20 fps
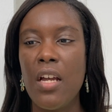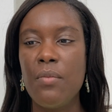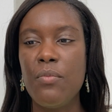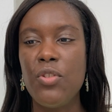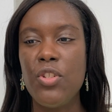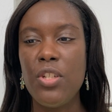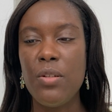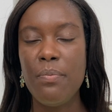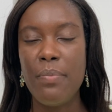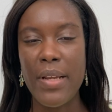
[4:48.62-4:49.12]

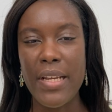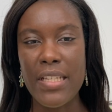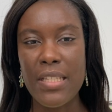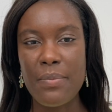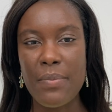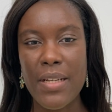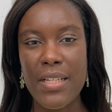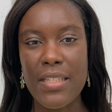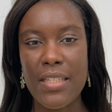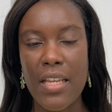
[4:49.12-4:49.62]
She based
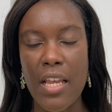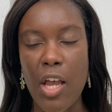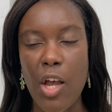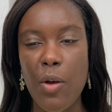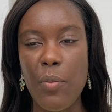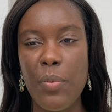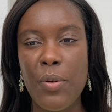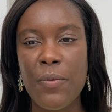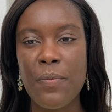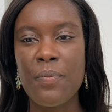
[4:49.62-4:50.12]
my
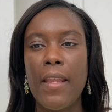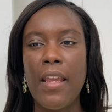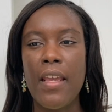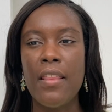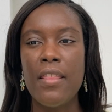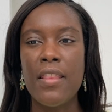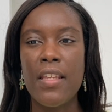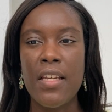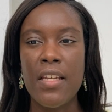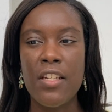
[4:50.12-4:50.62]
scalp.
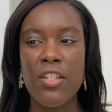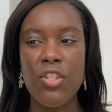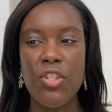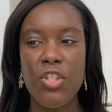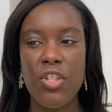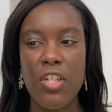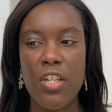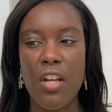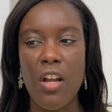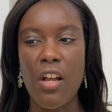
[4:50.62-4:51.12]
And then
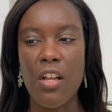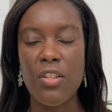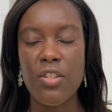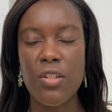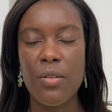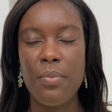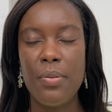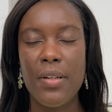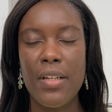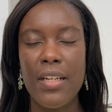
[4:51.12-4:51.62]
she
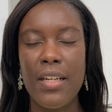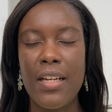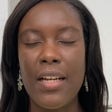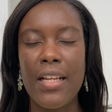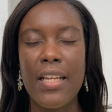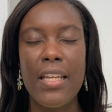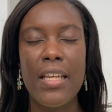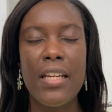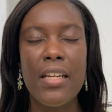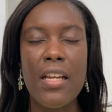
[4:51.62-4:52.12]
also put, and I
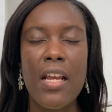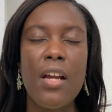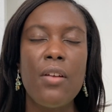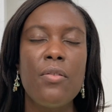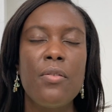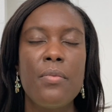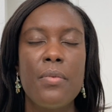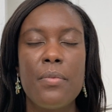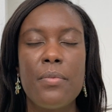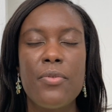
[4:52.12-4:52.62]

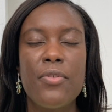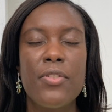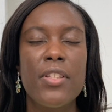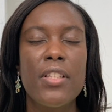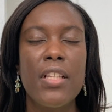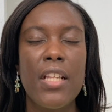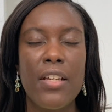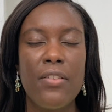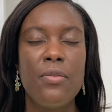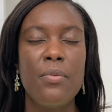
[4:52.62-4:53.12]
cannot remember for the
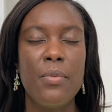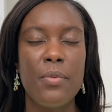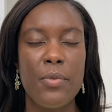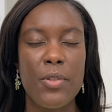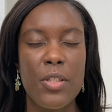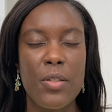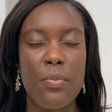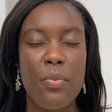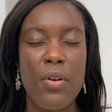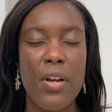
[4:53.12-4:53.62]
life of me what
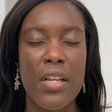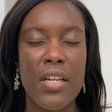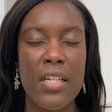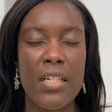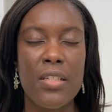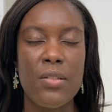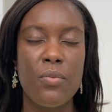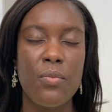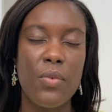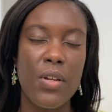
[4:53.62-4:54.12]
this
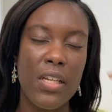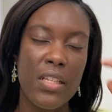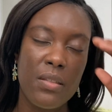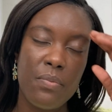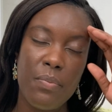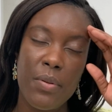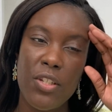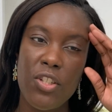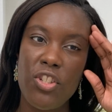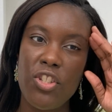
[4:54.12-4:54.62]
product was,
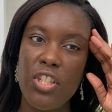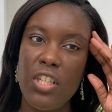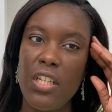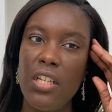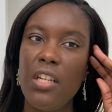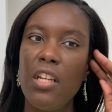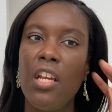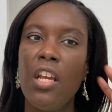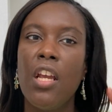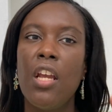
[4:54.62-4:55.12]
but
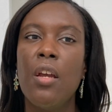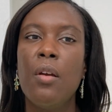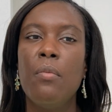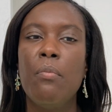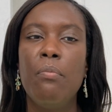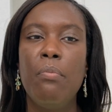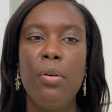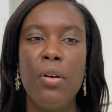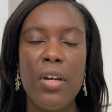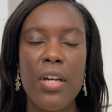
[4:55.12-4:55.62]
she
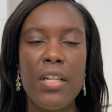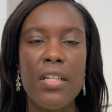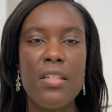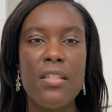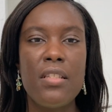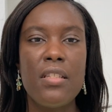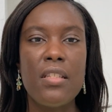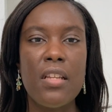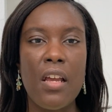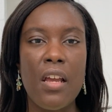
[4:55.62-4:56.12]
put
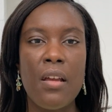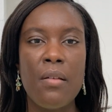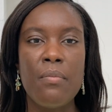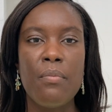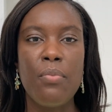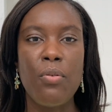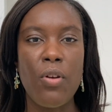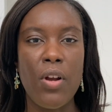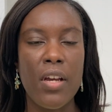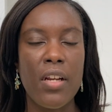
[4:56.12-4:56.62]

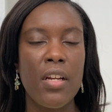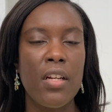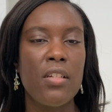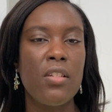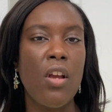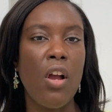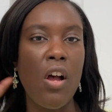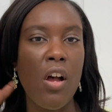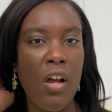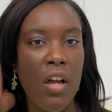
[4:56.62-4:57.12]
some product
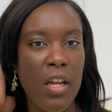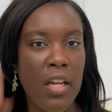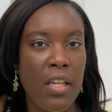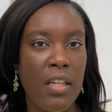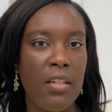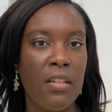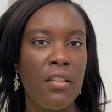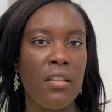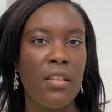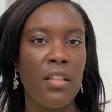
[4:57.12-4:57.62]

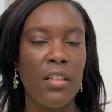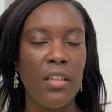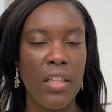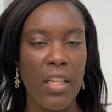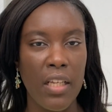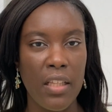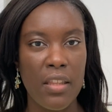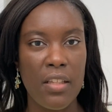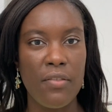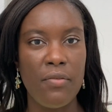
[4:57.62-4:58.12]
on the
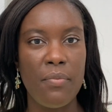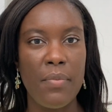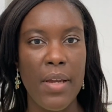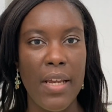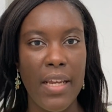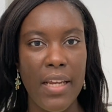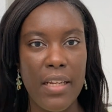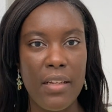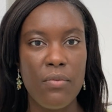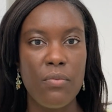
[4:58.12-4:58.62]
length of
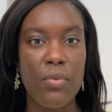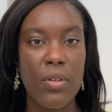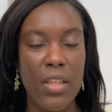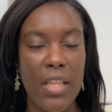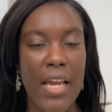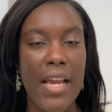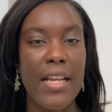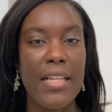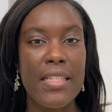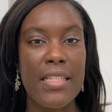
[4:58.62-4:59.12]
my
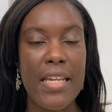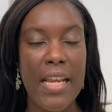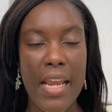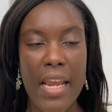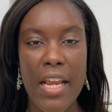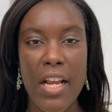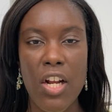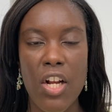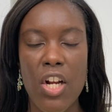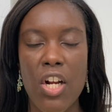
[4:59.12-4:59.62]
relaxed
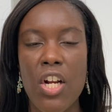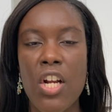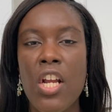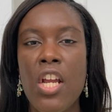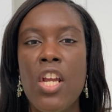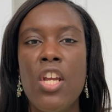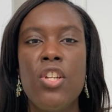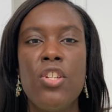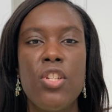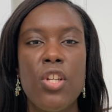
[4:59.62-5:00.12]
hair
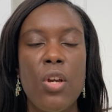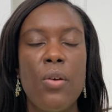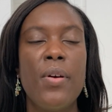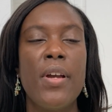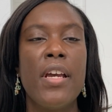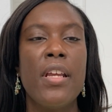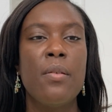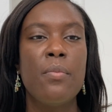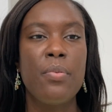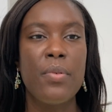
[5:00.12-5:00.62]
to go
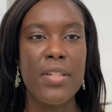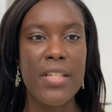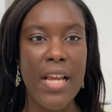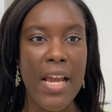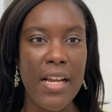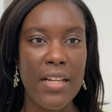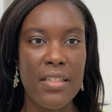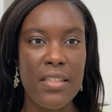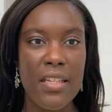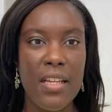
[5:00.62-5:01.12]
ahead and
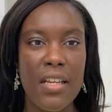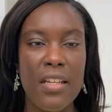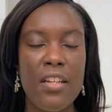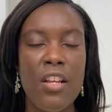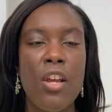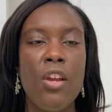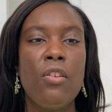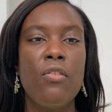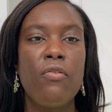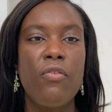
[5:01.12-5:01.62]
protect
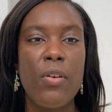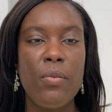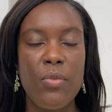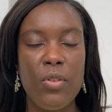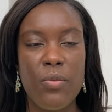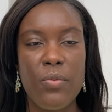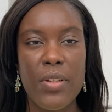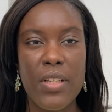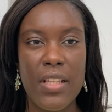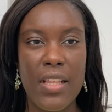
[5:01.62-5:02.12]
it from the
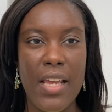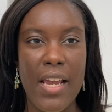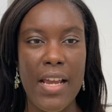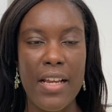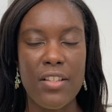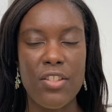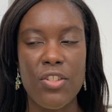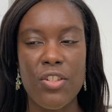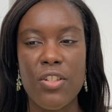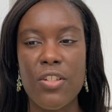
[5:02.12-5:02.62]

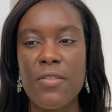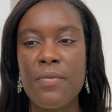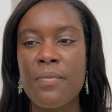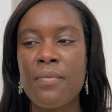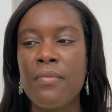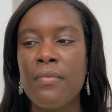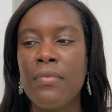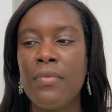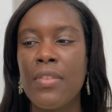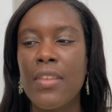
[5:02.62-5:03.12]
relaxer.
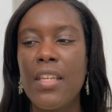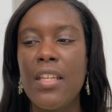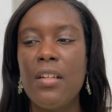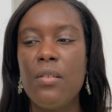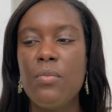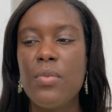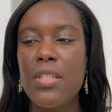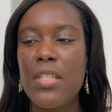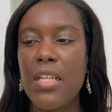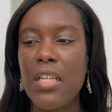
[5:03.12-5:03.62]
And
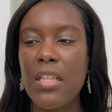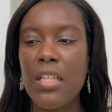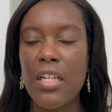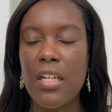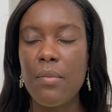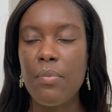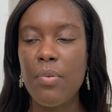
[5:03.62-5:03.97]
it was in like a